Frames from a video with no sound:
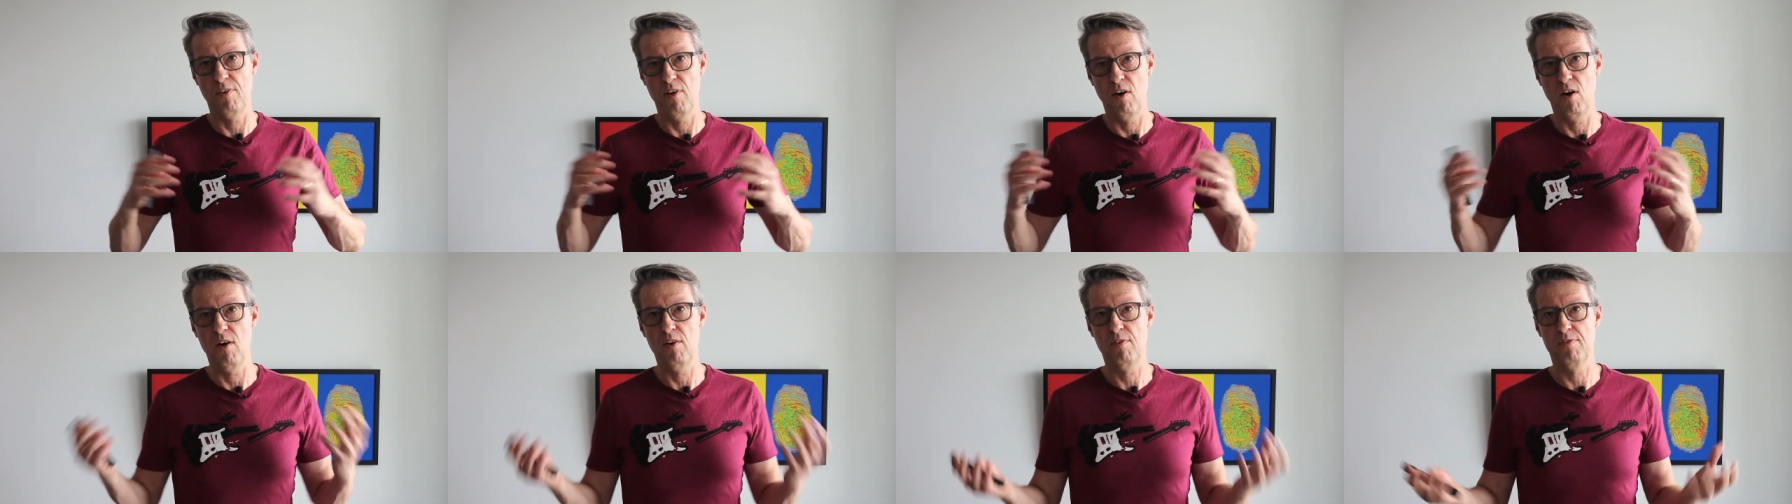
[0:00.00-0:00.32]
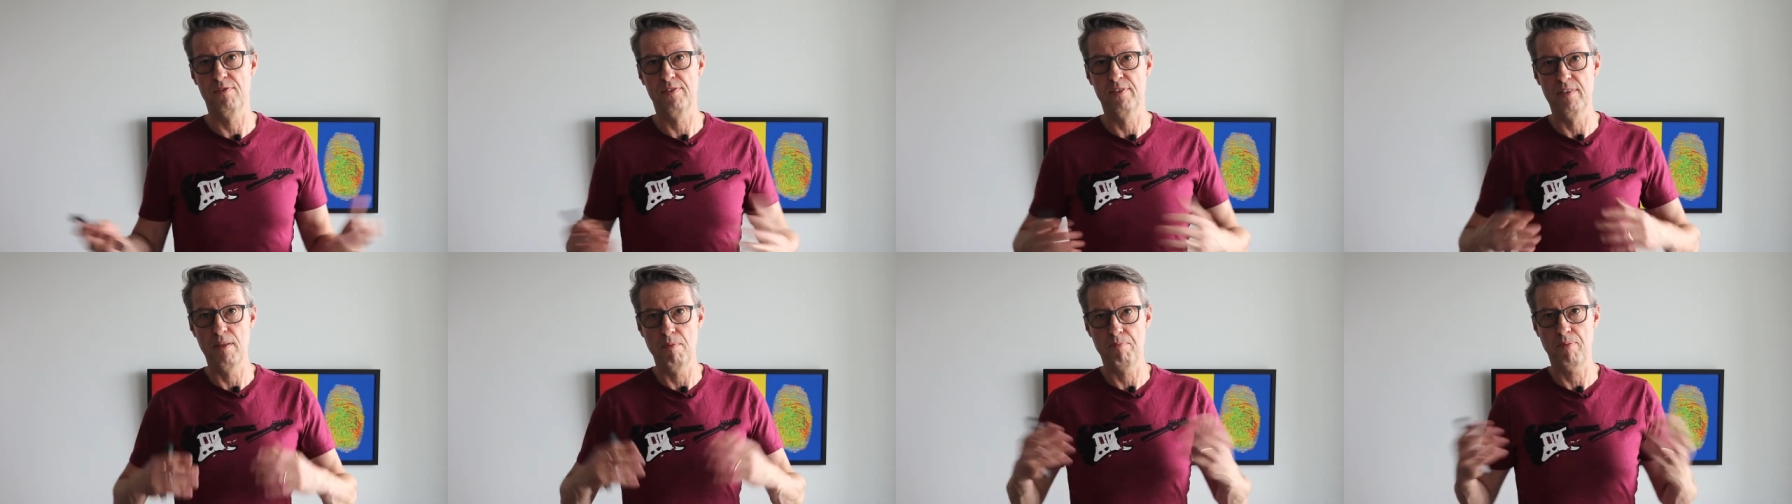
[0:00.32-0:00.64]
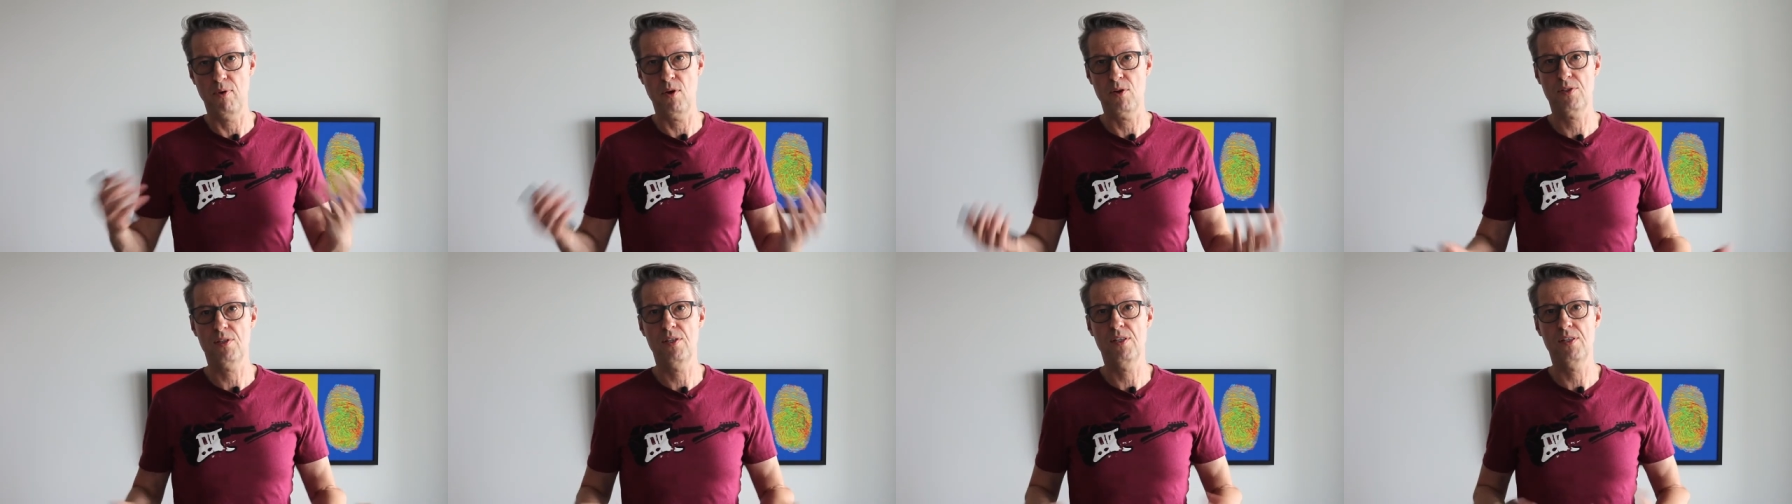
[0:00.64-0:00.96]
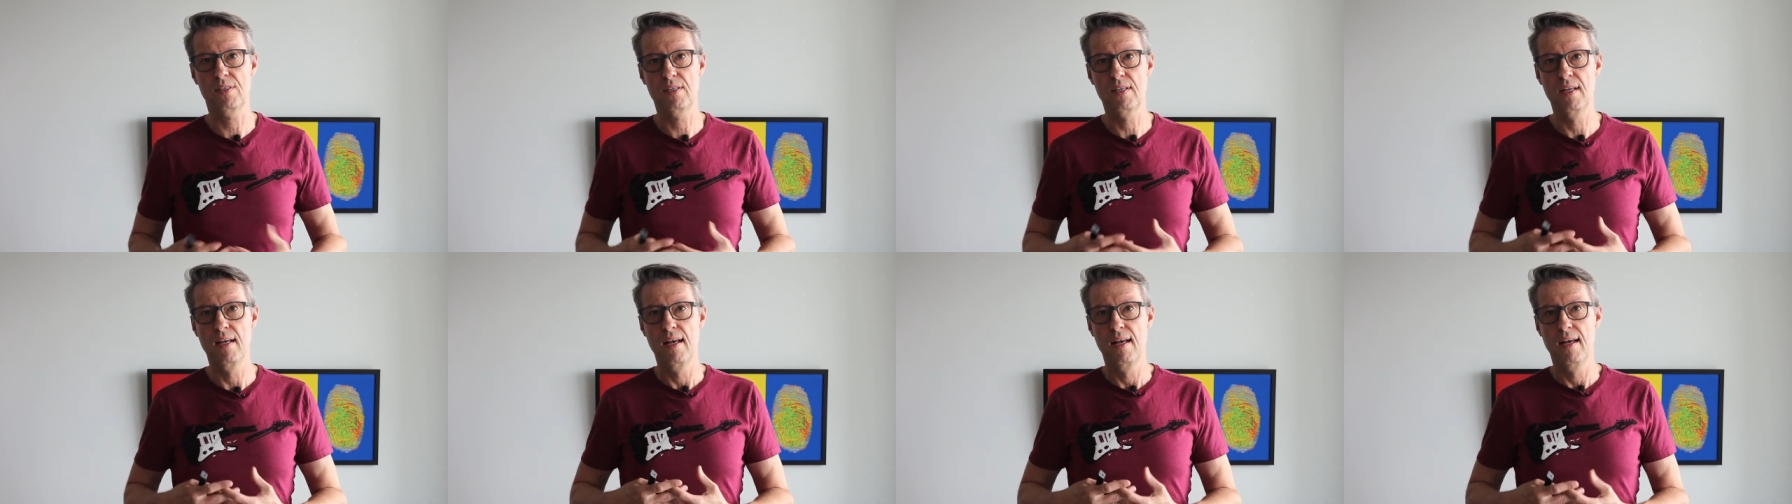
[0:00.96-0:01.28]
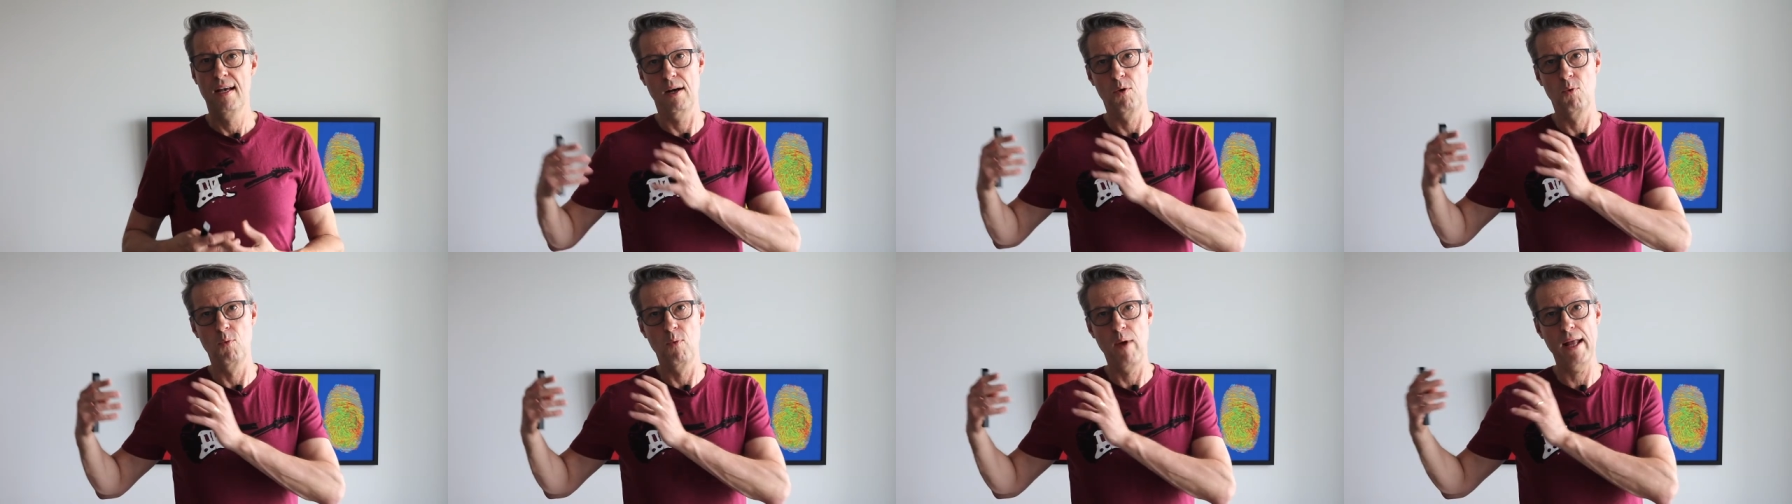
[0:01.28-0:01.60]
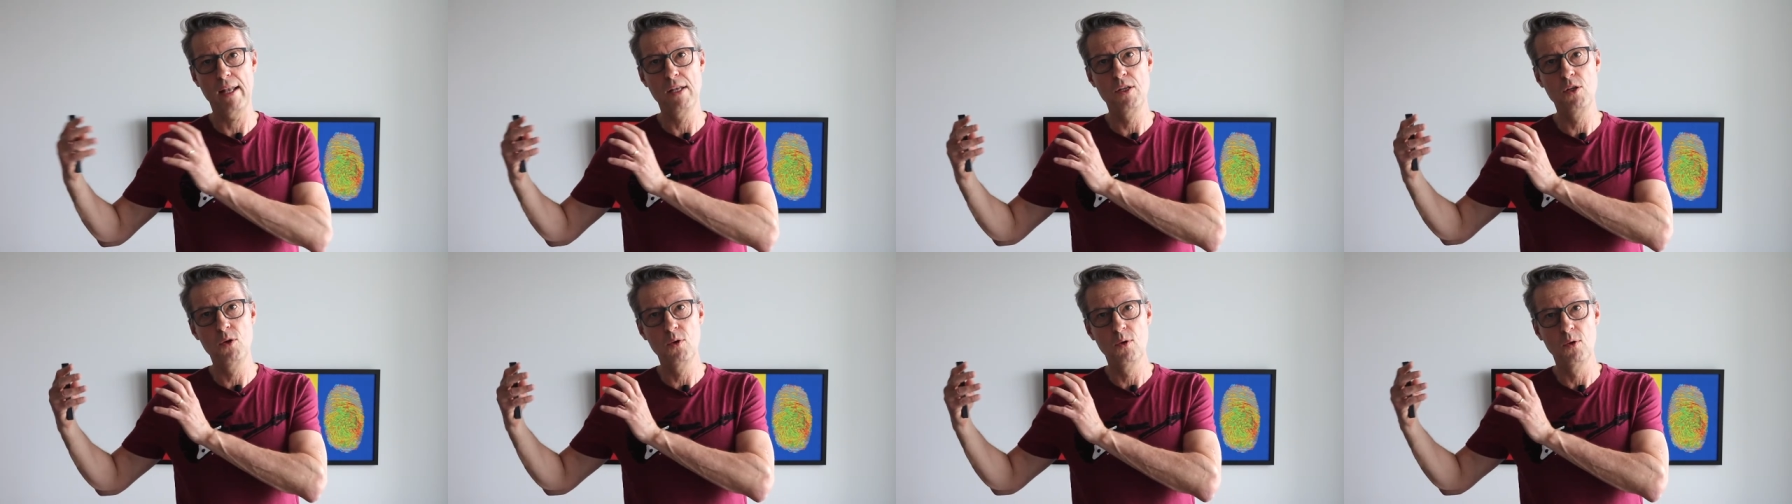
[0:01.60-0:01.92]
of the process
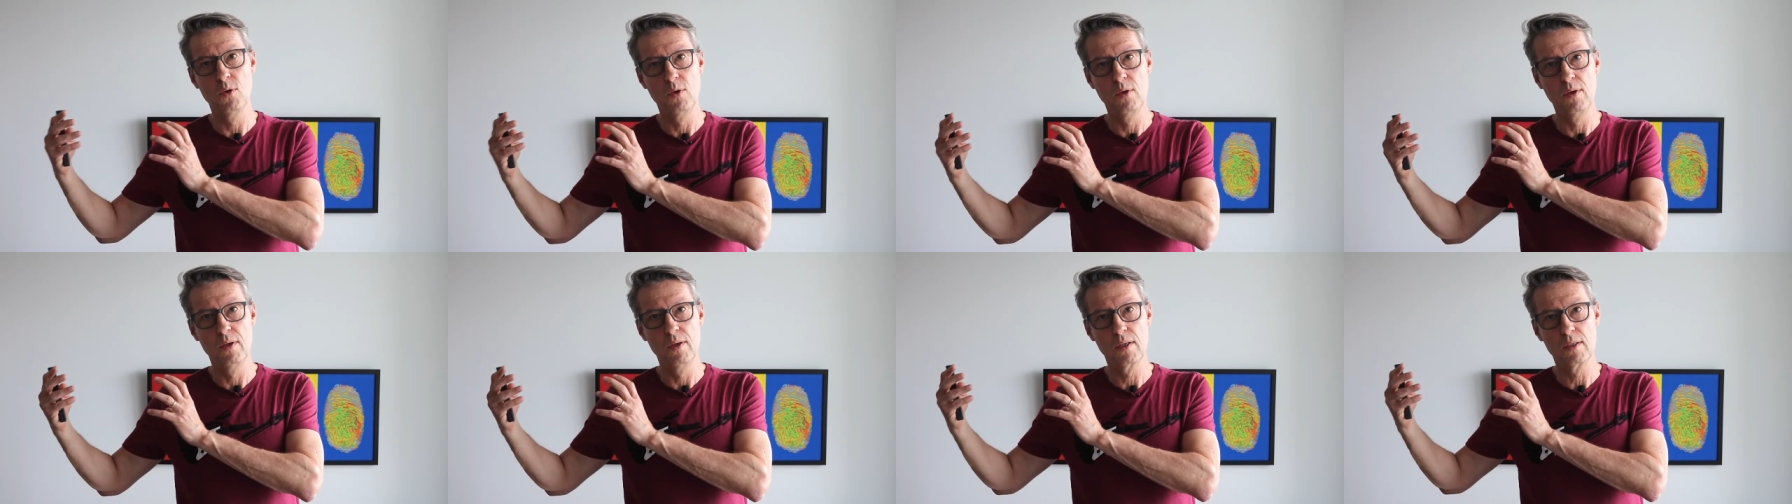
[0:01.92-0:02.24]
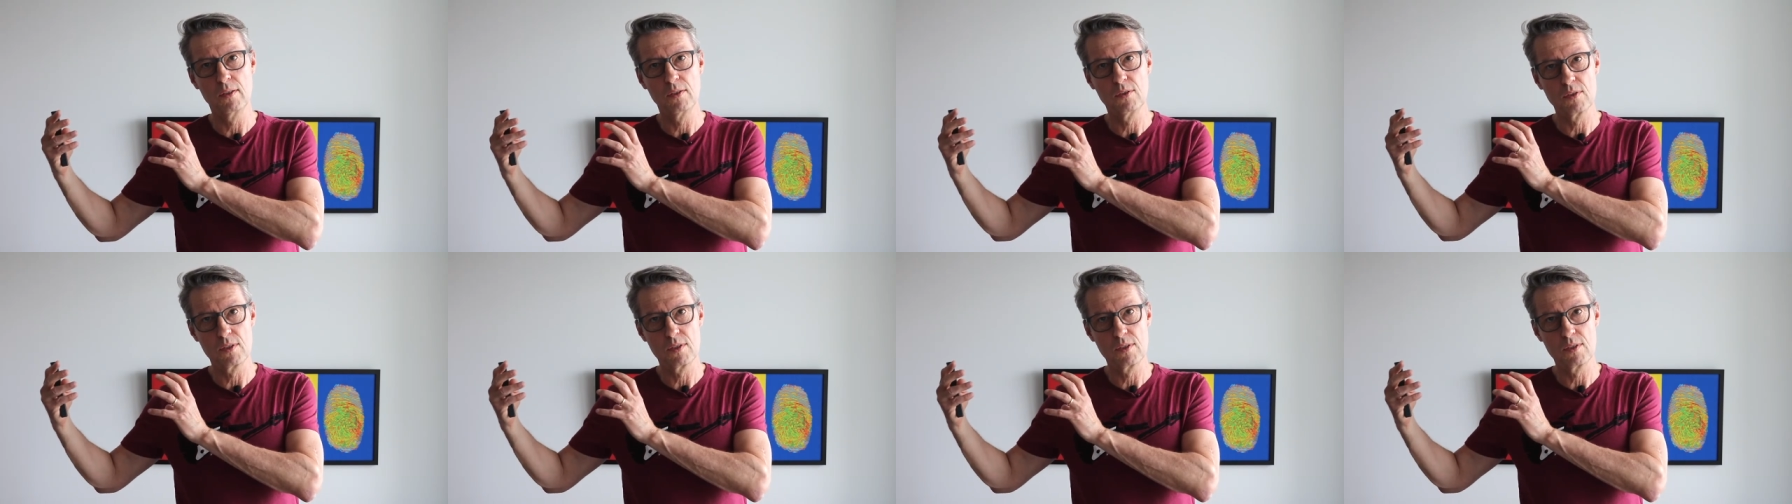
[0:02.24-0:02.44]
when you